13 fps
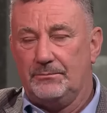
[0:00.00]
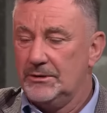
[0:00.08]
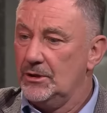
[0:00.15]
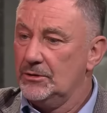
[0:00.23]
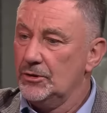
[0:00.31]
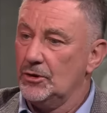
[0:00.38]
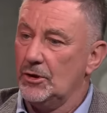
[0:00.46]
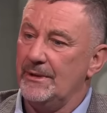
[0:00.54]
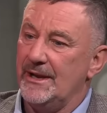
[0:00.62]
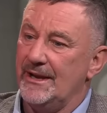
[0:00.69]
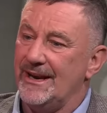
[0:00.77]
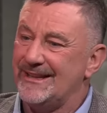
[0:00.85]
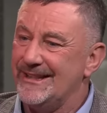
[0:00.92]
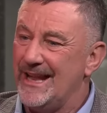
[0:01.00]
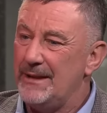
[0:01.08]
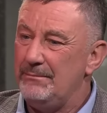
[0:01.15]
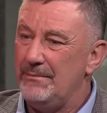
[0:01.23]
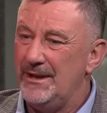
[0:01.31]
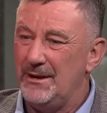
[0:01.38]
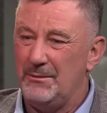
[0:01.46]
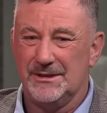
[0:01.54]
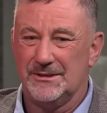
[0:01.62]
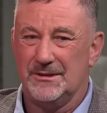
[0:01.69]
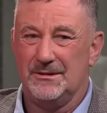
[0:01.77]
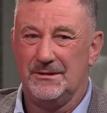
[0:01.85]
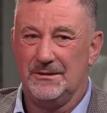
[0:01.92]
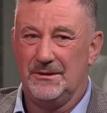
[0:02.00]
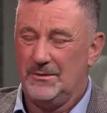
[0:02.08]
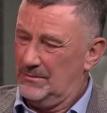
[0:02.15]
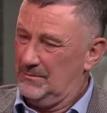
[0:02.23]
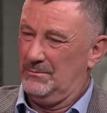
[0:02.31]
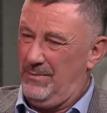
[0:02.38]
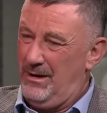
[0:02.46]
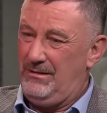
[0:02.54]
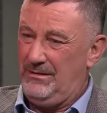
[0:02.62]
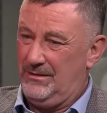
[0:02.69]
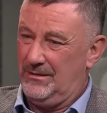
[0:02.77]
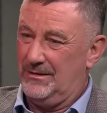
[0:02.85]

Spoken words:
but you could have come here and had a nightmare. I went, what?